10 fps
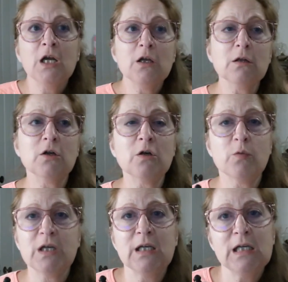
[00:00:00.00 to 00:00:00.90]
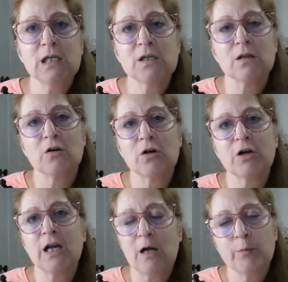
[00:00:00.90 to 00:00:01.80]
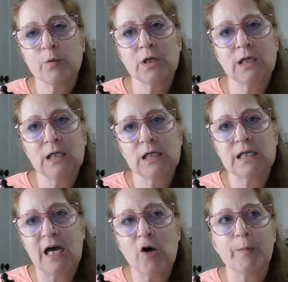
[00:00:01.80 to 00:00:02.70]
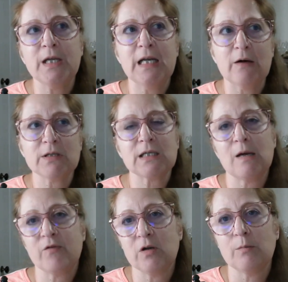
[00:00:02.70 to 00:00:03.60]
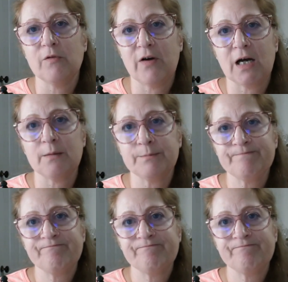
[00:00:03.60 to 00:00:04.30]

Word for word: You learned what you needed to learn, or you helped where you needed to help. And now it's time for you to move on.